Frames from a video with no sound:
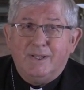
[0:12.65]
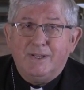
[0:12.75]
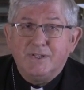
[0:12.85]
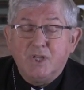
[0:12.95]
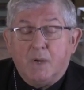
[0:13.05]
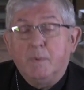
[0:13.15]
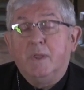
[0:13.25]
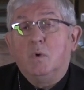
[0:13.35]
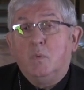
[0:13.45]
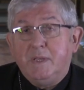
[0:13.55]
It is not
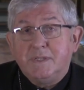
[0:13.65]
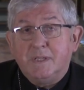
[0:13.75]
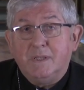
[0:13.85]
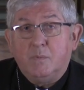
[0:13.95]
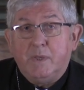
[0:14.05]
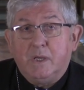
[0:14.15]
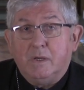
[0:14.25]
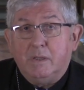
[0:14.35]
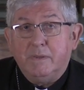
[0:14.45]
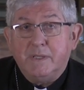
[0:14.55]
without reason that we
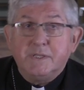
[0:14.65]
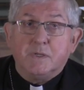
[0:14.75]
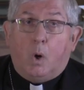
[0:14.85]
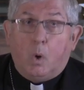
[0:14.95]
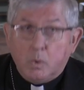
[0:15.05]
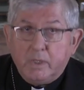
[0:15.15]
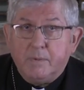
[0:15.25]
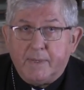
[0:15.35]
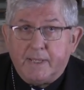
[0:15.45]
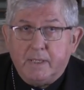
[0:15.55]
call this Holy
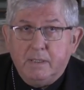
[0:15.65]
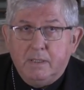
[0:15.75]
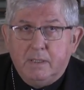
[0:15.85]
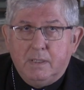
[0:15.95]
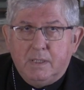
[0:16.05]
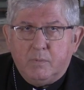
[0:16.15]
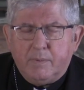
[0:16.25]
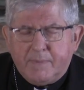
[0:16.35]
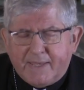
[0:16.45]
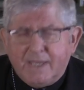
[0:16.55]
Week.
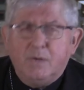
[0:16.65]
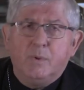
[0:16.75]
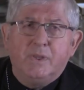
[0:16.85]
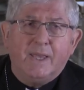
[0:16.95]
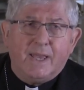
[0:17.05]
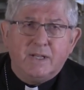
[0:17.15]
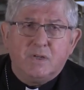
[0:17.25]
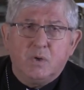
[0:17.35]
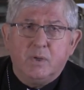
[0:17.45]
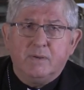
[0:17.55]
We begin with the
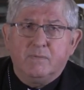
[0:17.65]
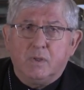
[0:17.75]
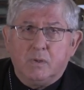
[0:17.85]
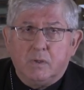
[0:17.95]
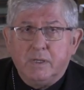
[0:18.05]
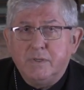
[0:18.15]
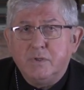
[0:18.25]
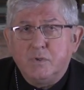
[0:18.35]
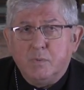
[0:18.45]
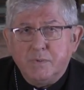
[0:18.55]
entry of the Lord
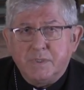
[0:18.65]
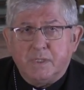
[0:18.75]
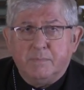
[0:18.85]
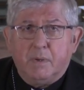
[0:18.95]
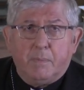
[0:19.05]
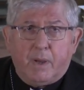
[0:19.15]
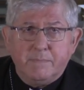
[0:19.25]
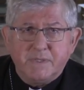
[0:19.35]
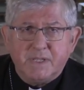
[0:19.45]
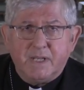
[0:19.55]
into Jerusalem on
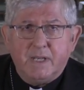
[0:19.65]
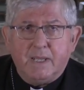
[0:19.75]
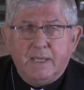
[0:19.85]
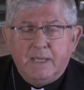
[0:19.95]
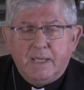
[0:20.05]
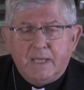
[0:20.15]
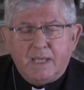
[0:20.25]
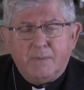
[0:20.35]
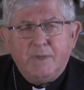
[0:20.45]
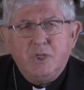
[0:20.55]
Palm Sunday,
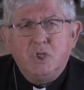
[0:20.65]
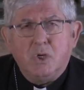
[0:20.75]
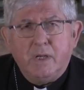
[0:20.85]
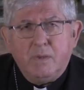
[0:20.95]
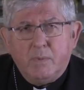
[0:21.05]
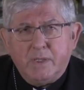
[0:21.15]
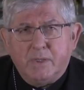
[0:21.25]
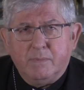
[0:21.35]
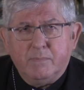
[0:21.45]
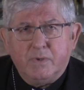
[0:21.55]
and we journey with
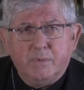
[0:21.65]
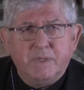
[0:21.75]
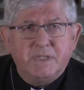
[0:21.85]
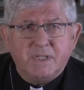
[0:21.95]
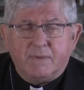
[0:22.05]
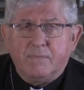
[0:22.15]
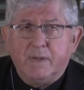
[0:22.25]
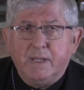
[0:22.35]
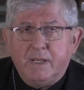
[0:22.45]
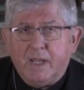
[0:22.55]
him through his
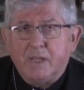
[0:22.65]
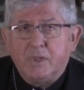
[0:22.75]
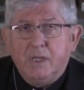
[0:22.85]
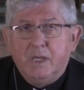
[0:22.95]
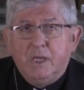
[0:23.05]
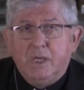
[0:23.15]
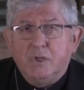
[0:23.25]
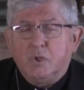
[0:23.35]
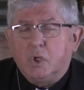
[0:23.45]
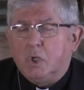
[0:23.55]
suffering and death
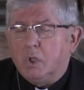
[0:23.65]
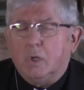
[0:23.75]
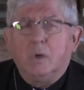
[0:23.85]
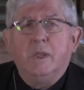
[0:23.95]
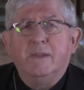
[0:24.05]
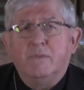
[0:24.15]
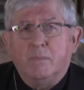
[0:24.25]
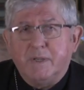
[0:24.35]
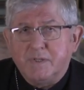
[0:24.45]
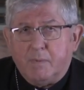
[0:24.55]
to the glory of the
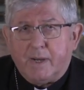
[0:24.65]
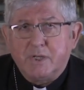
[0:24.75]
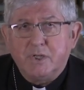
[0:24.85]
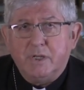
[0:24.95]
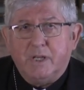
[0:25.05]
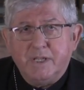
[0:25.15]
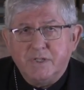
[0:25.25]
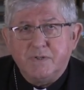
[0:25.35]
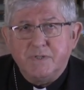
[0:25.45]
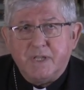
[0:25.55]
resurrection on
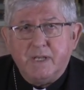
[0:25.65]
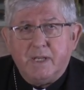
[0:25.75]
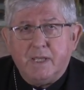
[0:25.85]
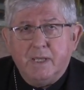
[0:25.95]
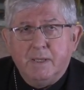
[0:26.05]
Easter Sunday.